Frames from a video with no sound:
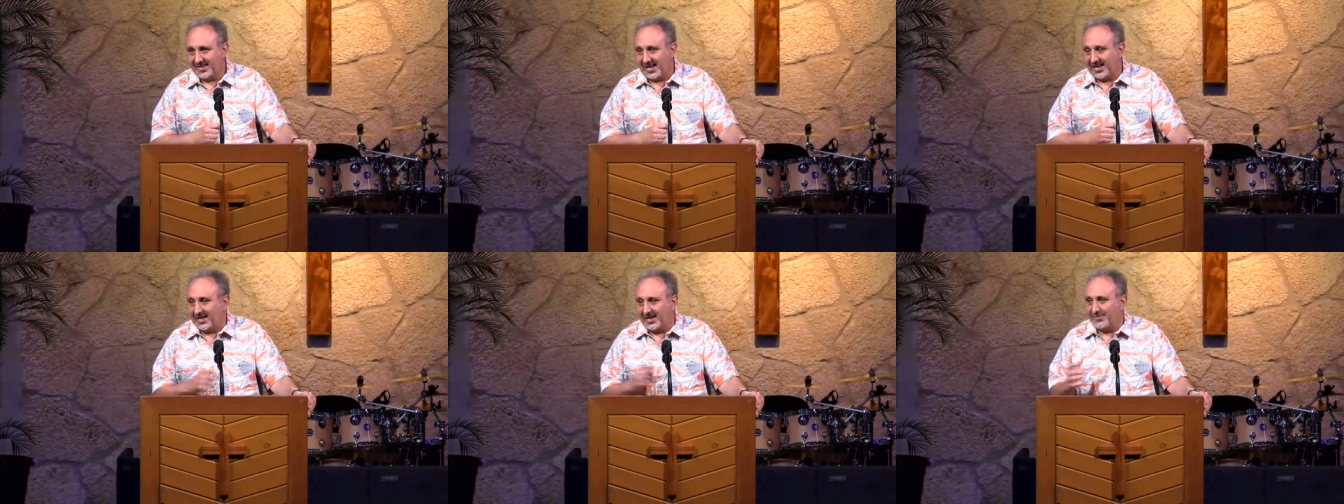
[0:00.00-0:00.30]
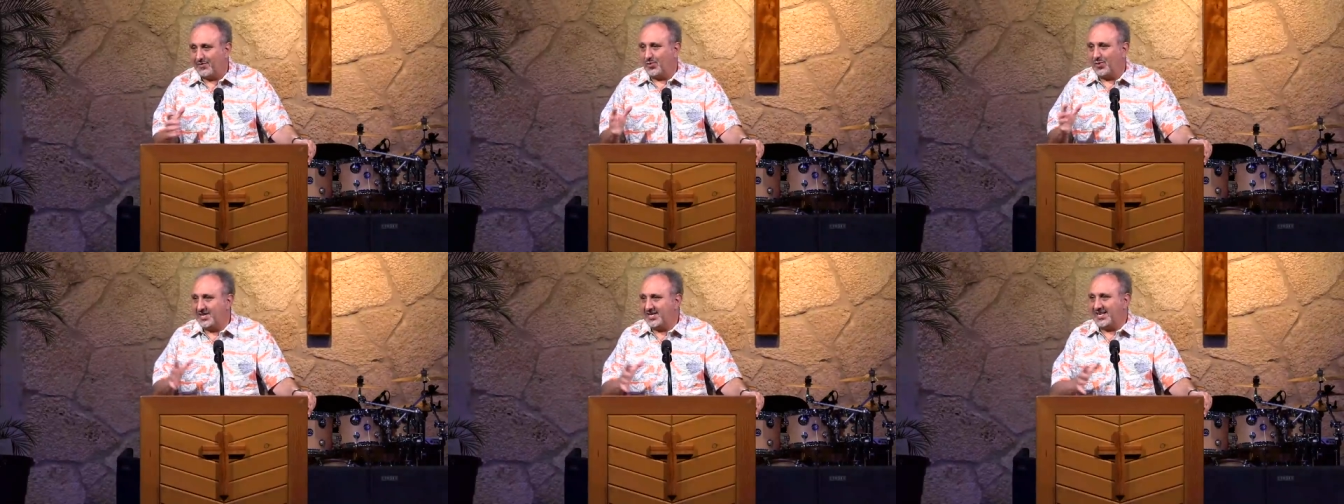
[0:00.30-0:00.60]
I
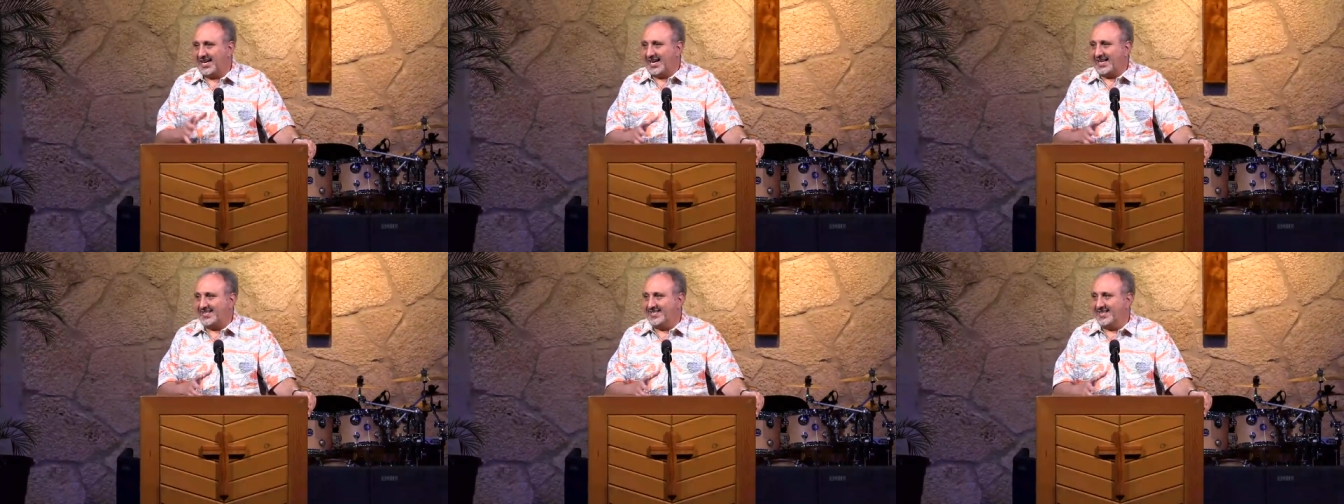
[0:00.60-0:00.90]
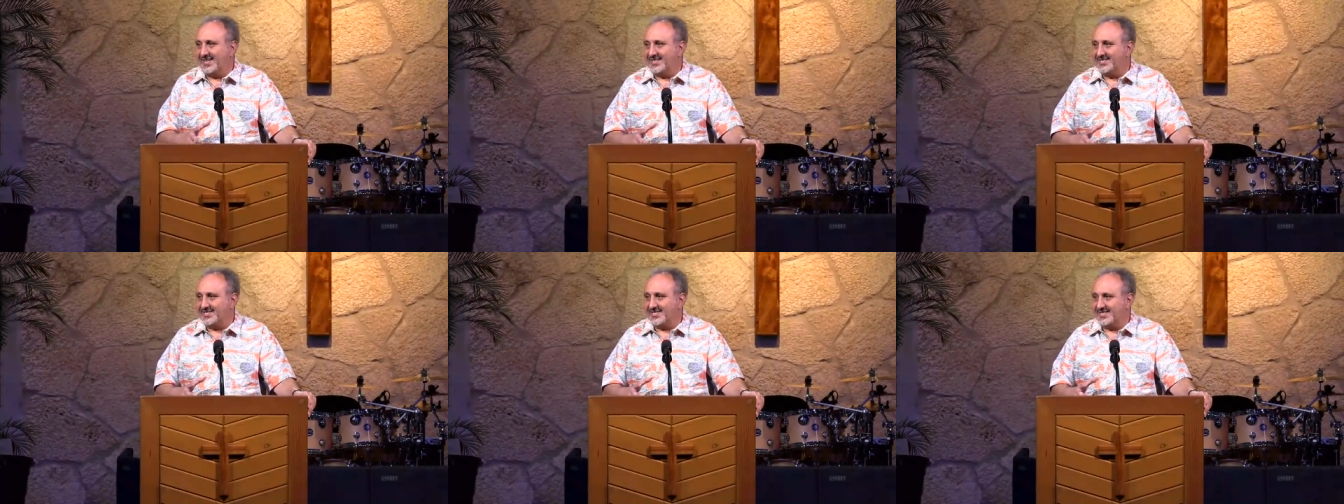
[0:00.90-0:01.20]
love it when
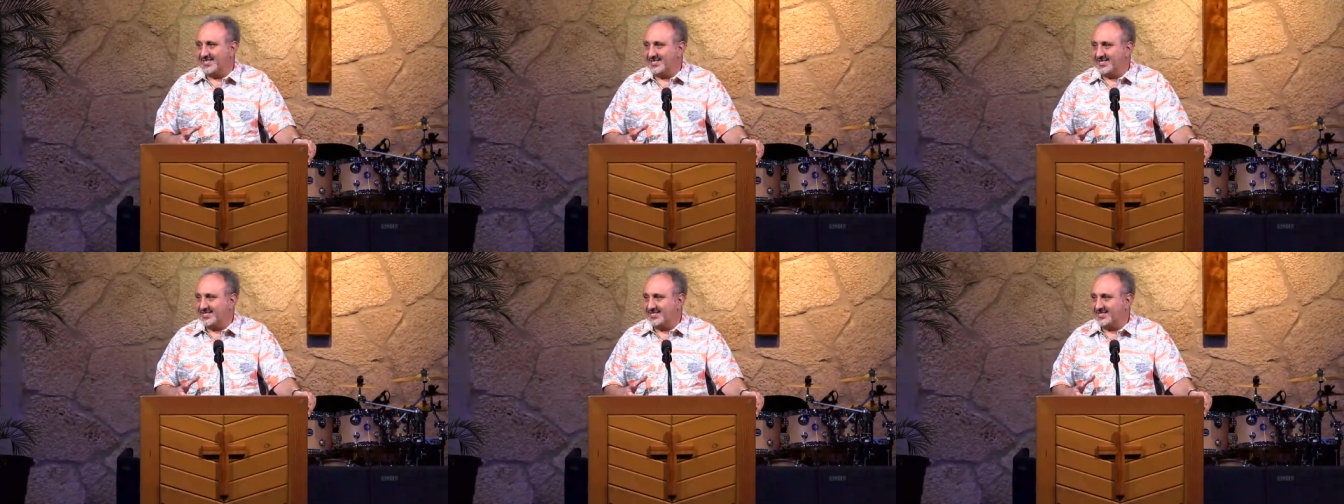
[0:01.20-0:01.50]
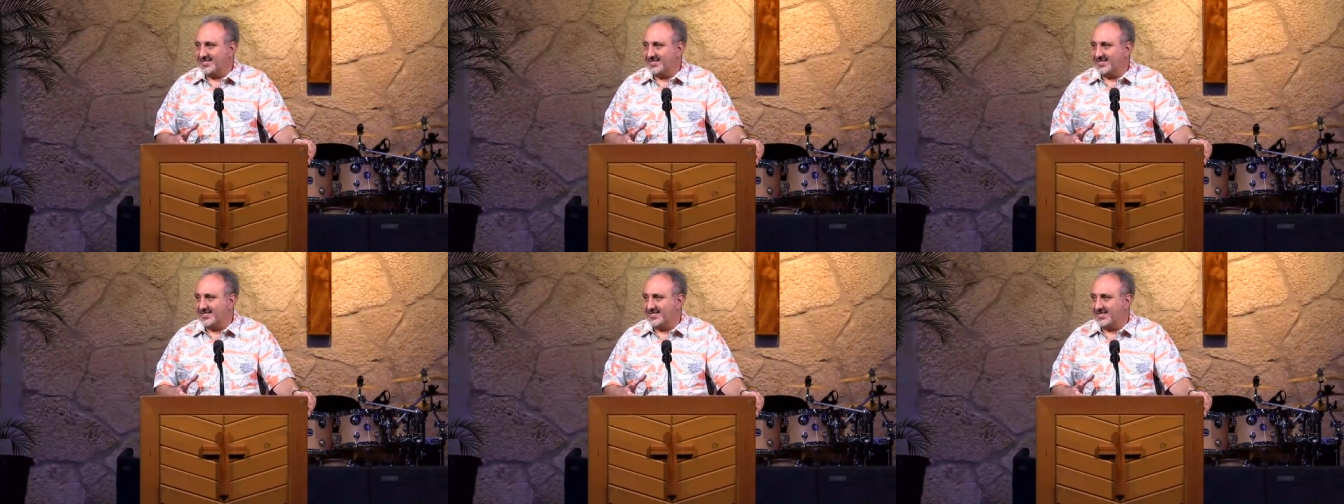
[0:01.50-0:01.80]
God does
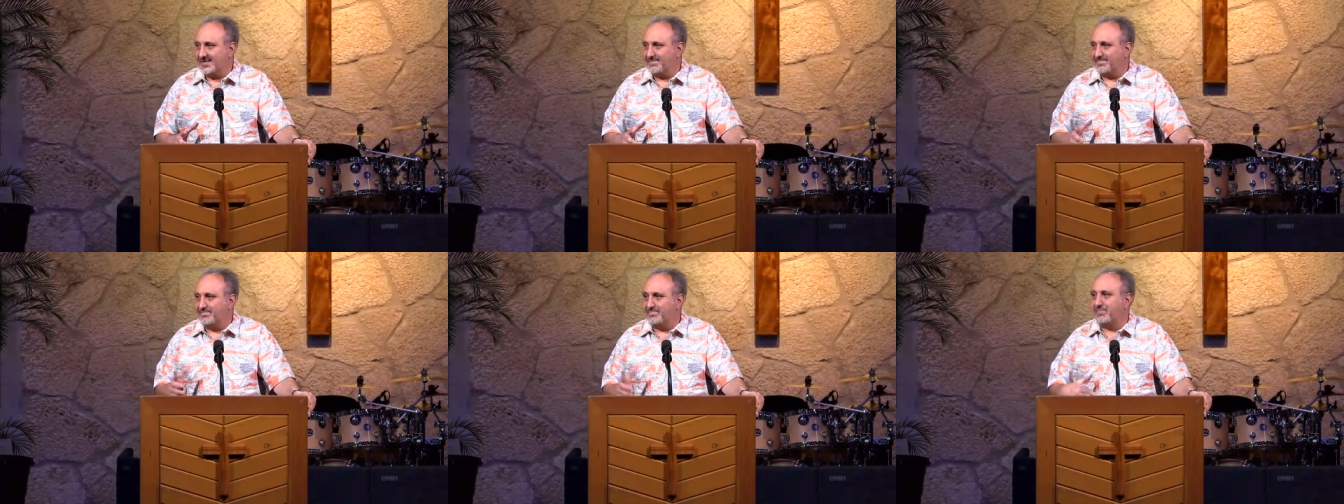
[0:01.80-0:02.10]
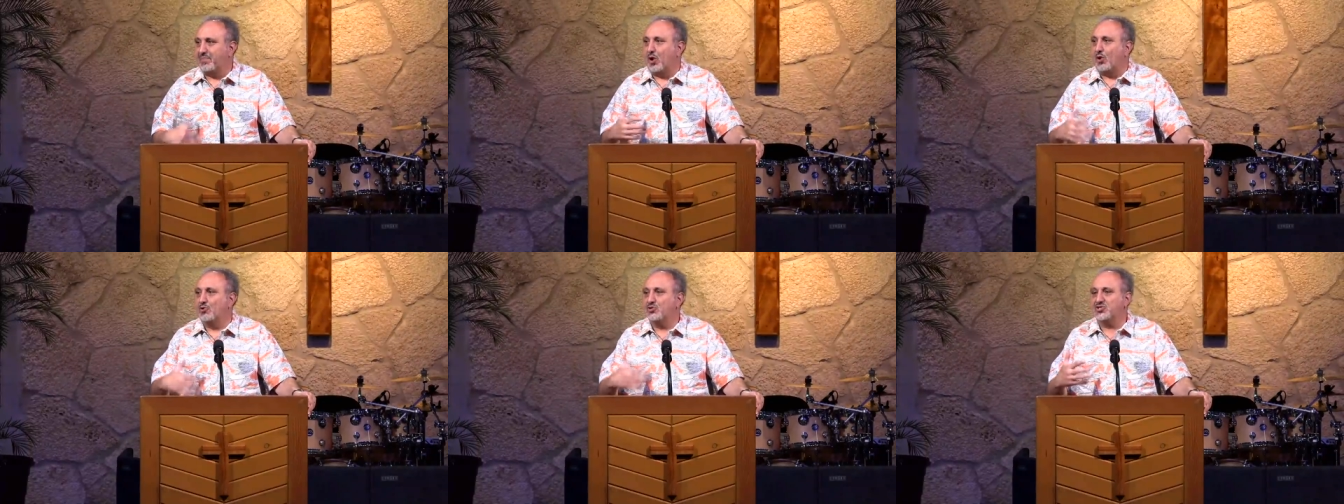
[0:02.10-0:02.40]
this. He
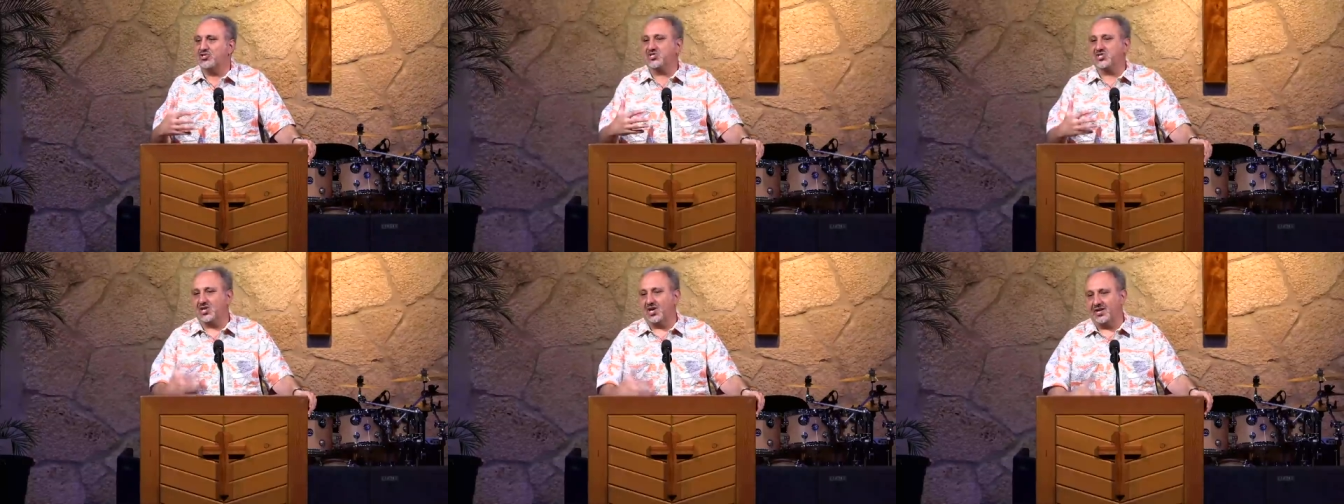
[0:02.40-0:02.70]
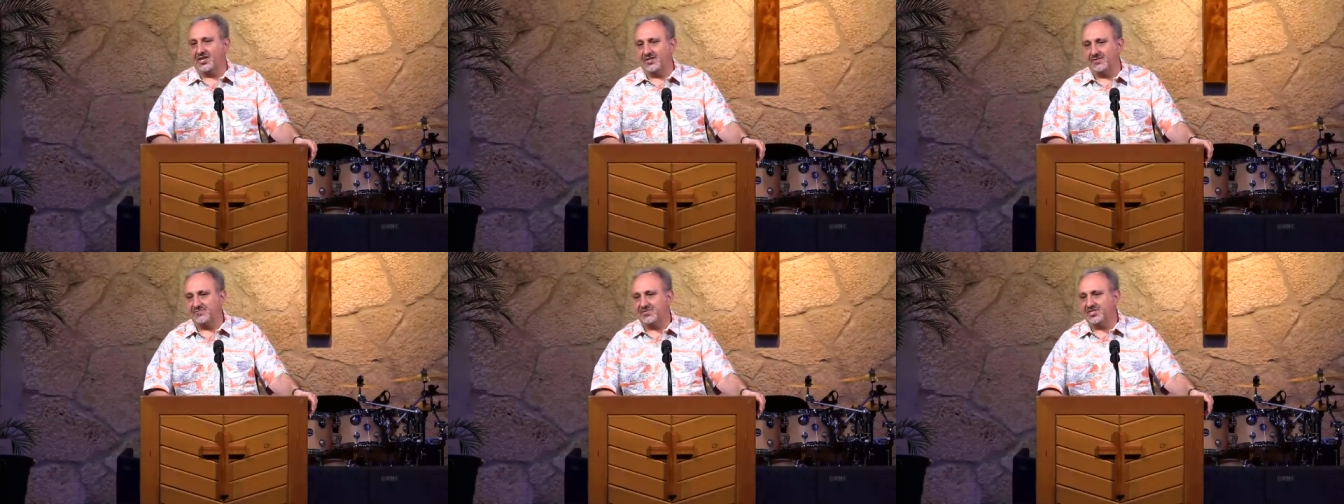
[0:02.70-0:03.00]
boasts
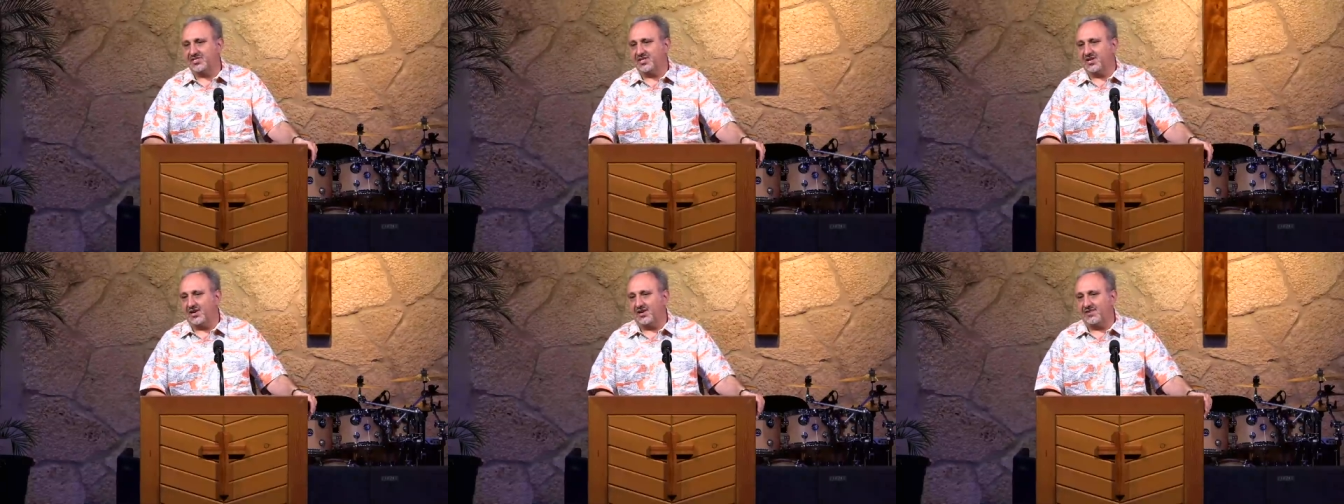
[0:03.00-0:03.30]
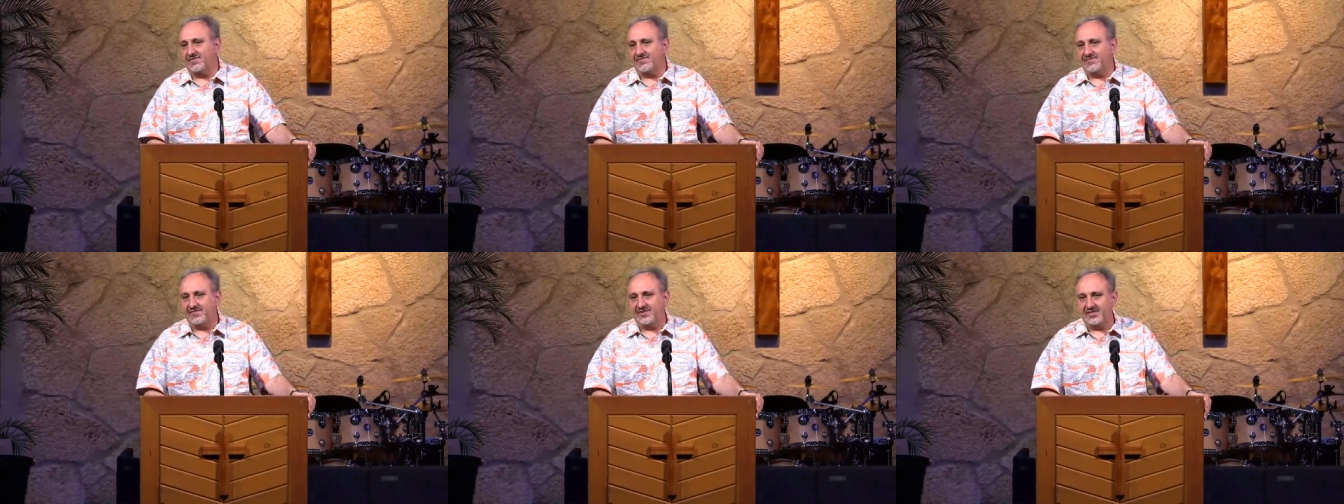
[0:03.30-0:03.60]
on
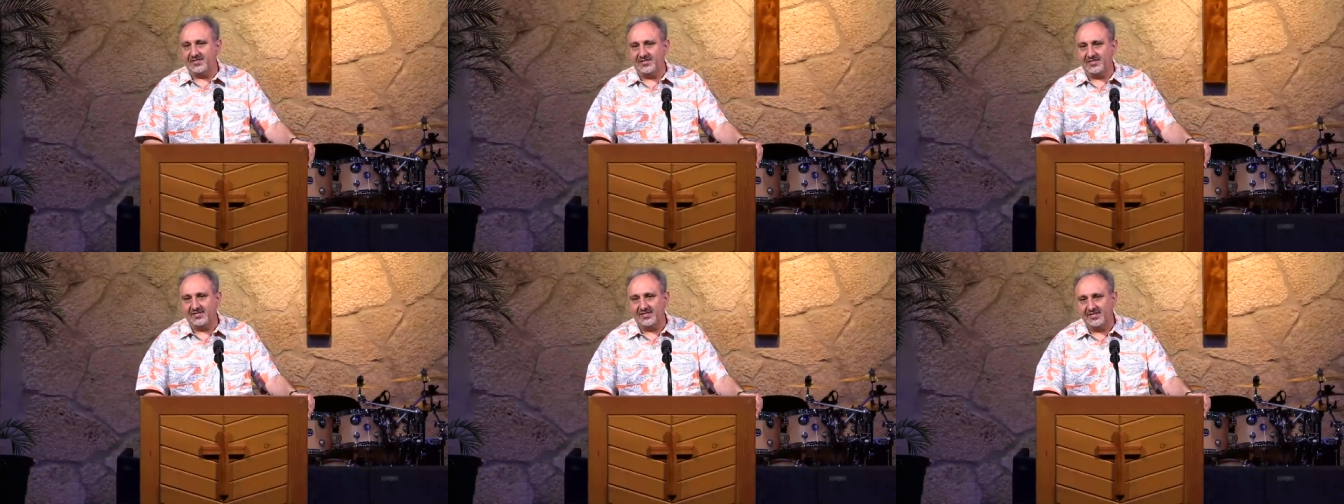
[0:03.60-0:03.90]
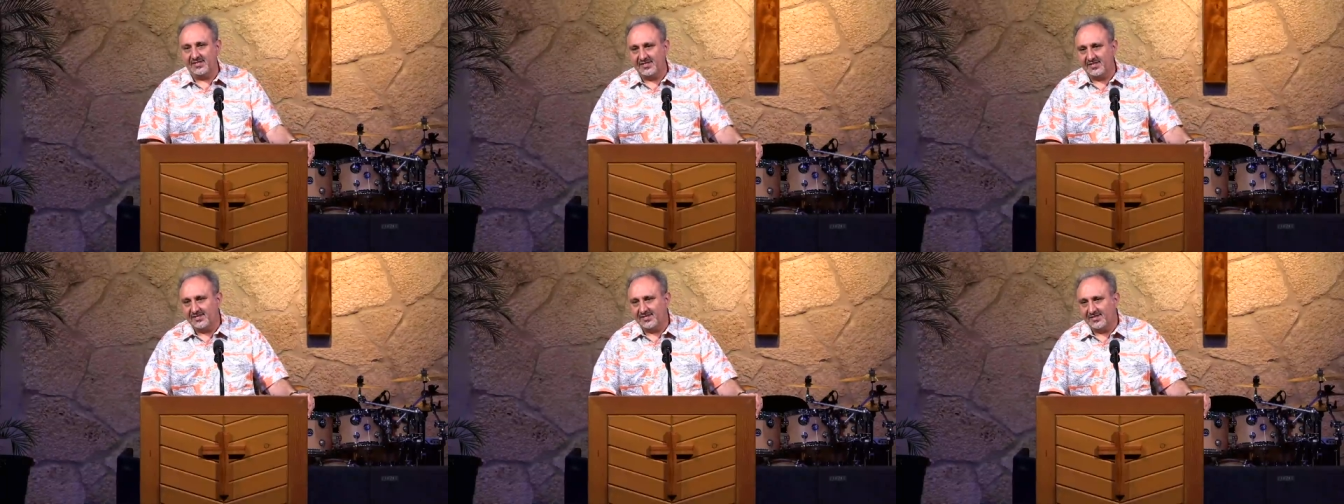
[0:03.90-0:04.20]
himself and
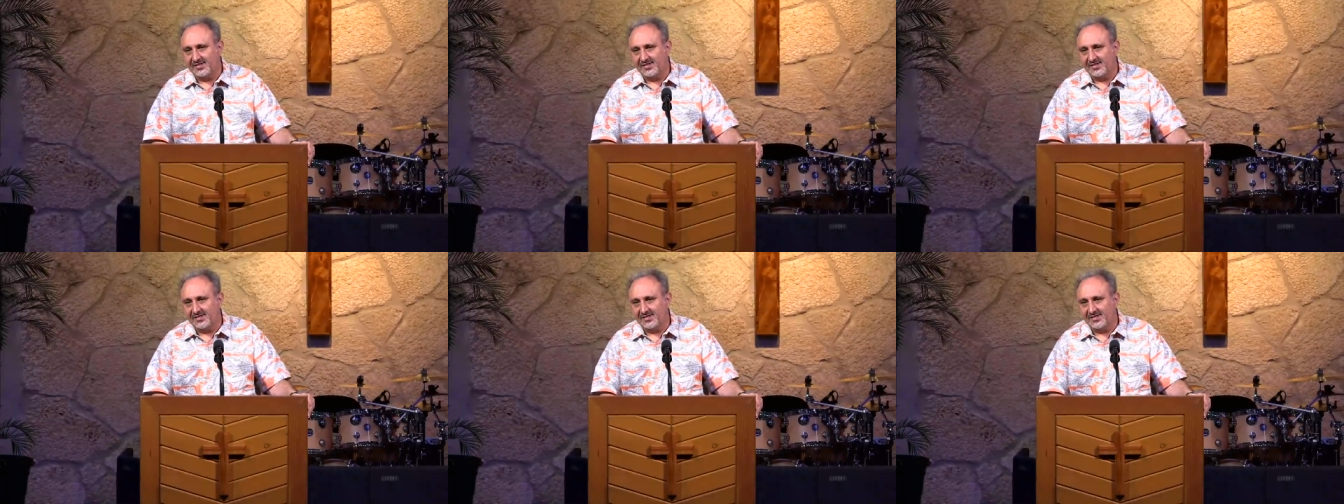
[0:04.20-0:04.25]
